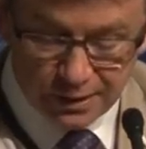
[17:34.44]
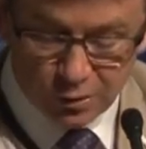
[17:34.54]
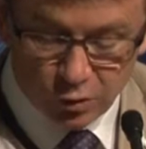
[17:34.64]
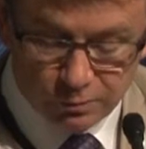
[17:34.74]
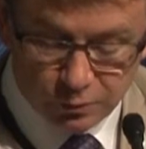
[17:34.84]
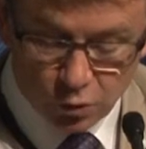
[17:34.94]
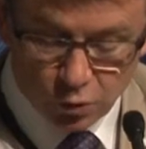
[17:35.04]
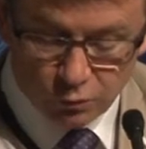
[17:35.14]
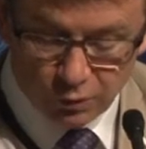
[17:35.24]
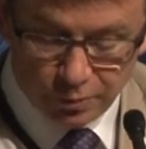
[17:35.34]
The
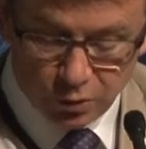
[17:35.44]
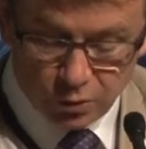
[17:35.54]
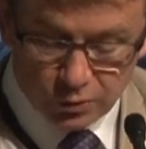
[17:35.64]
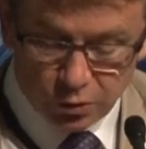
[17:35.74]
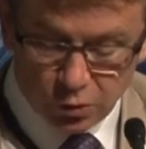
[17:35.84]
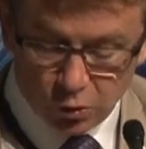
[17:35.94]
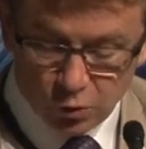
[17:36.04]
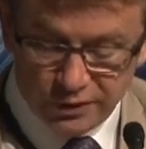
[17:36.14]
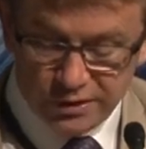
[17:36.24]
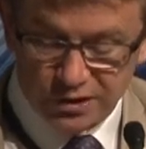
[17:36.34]
report
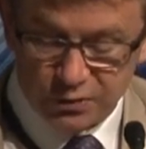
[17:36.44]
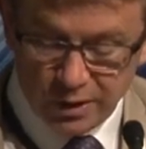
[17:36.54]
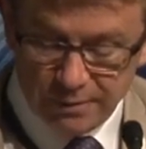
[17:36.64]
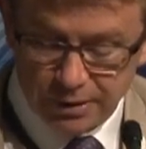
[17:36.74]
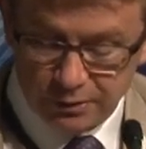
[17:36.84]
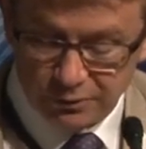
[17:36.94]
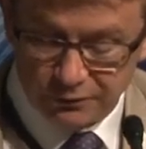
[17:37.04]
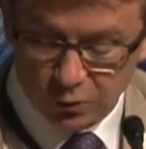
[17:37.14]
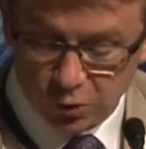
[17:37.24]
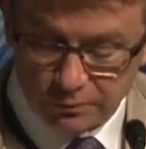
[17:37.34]
called for sweeping
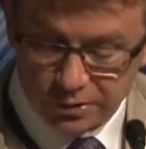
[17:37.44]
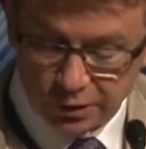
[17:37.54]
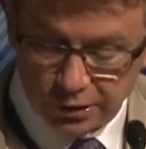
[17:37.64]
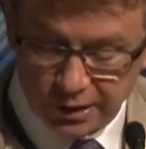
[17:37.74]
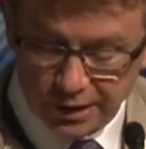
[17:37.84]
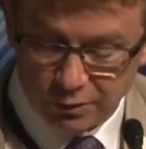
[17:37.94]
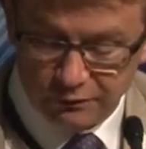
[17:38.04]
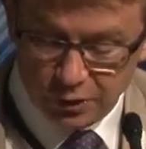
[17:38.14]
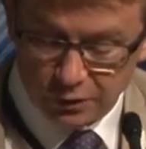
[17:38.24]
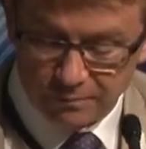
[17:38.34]
reforms, including a
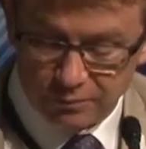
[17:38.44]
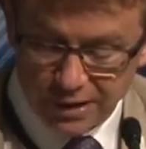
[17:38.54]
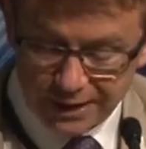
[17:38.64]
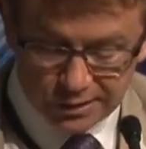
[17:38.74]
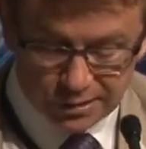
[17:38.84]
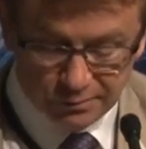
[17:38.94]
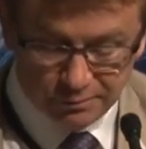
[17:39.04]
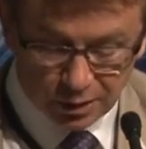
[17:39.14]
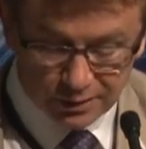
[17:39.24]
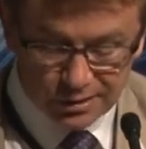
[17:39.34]
review of practice and
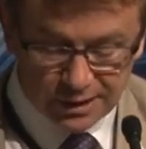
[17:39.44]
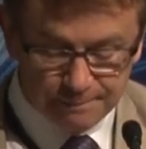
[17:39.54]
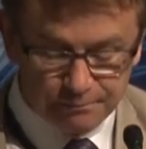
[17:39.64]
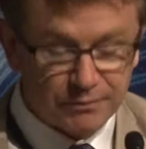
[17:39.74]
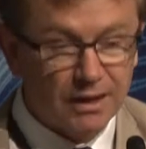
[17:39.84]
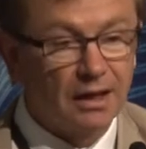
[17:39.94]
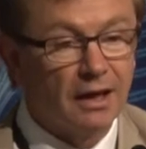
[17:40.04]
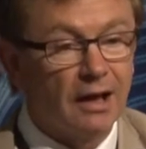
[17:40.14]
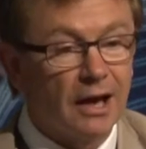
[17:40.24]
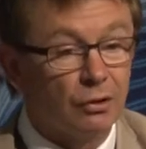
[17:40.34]
policy,
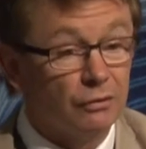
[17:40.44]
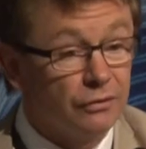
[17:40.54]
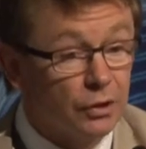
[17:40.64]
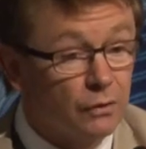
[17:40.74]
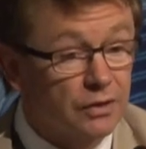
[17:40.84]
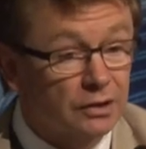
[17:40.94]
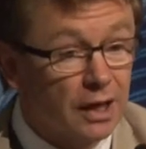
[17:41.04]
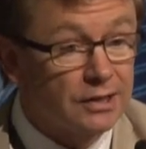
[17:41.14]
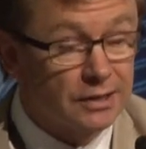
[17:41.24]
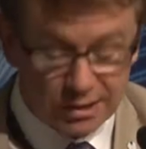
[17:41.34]
a review of the
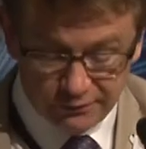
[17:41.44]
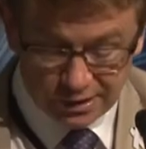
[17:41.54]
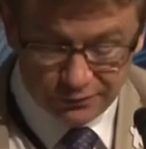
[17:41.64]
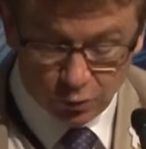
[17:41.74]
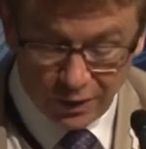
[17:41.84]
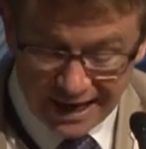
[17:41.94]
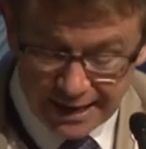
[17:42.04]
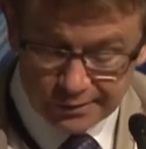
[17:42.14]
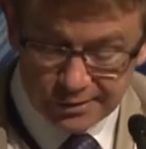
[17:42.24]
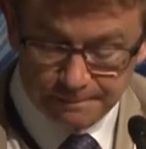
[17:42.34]
1974
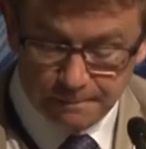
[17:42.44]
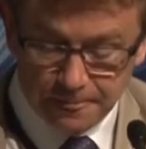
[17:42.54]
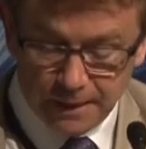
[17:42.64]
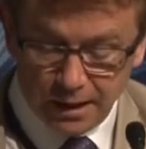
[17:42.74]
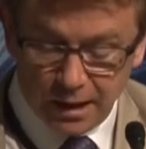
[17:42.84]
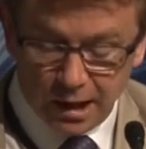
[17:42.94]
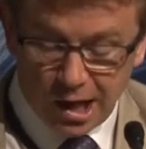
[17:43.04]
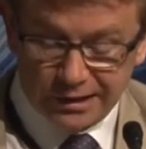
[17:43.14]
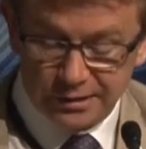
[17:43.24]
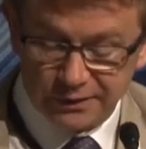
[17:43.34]
Act,
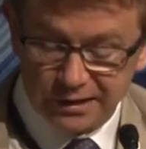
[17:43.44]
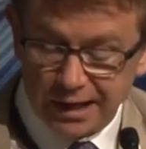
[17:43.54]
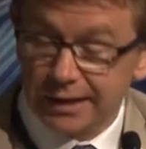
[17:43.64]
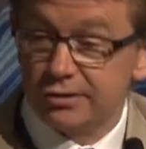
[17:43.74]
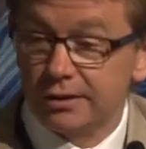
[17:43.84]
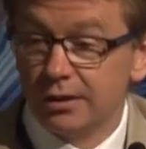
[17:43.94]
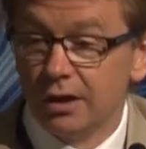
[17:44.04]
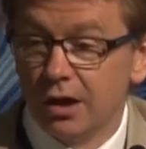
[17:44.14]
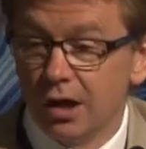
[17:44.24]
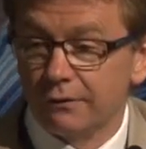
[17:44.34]
identification
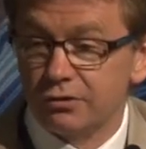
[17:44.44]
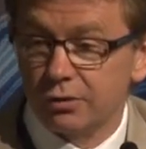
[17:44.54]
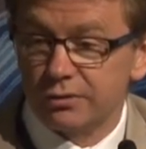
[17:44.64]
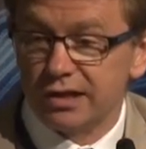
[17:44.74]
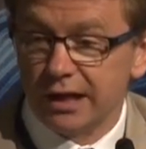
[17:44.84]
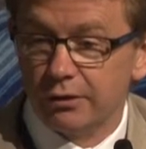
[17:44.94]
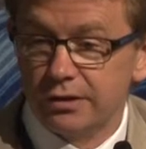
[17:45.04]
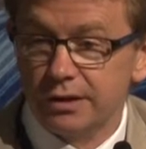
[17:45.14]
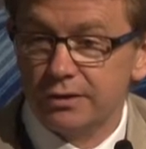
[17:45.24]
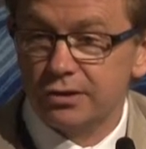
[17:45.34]
of children's
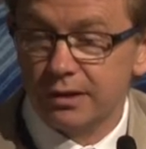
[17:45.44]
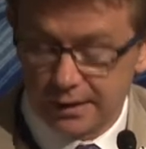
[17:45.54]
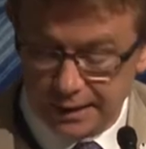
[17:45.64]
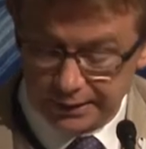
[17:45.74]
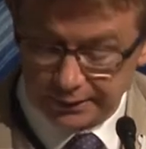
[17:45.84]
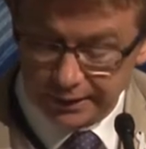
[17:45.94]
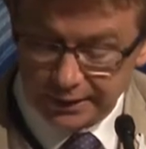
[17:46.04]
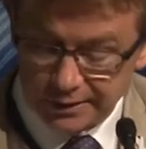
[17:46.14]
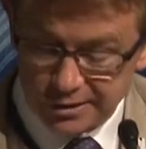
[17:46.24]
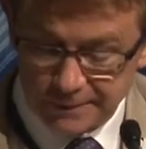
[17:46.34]
heritage and
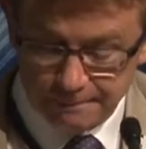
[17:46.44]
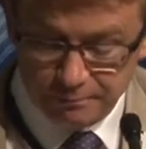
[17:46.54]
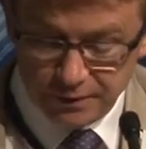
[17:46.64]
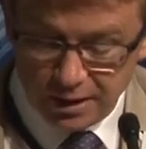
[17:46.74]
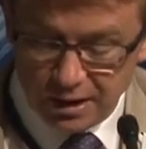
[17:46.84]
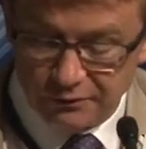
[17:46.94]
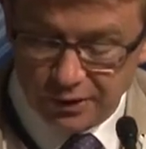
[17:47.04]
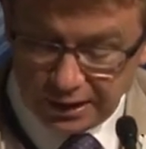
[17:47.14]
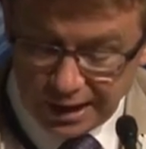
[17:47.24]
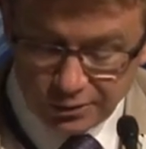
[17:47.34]
links,
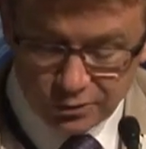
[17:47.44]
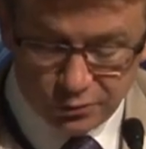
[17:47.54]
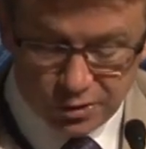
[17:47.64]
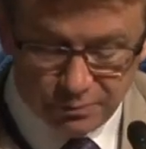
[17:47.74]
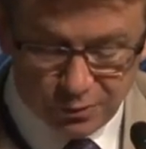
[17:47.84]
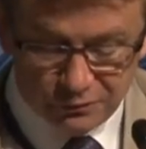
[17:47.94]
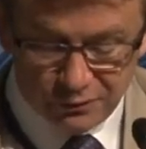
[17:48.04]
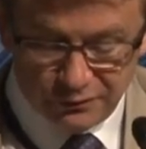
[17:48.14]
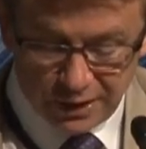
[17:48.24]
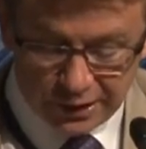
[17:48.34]
financial support for
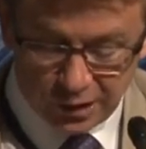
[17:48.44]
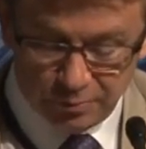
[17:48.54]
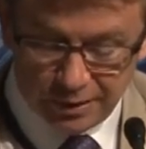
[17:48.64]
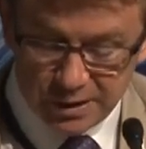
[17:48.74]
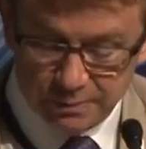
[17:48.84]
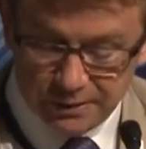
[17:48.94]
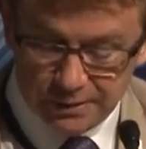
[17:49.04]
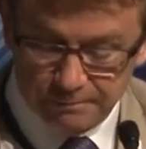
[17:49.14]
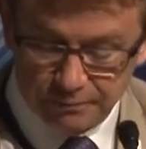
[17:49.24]
whānau placement,